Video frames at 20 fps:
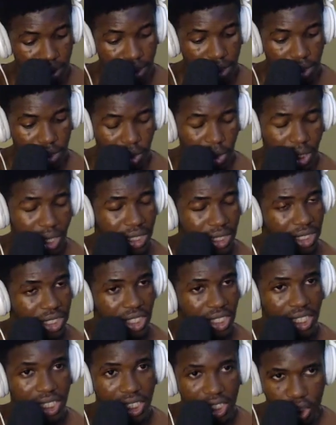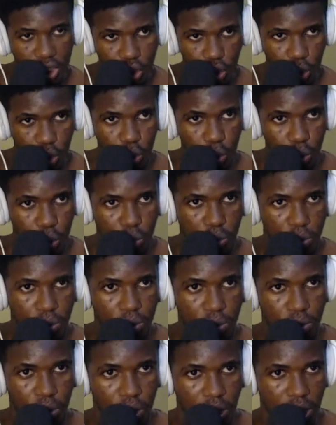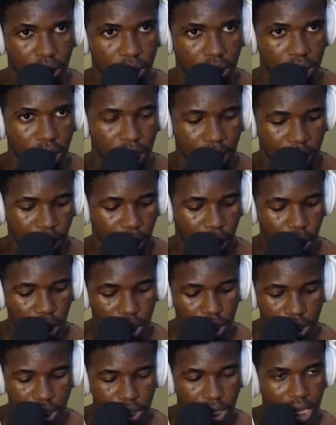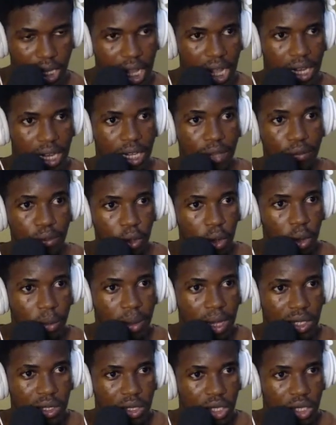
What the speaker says: so let's check this too. Okay, if you go back to the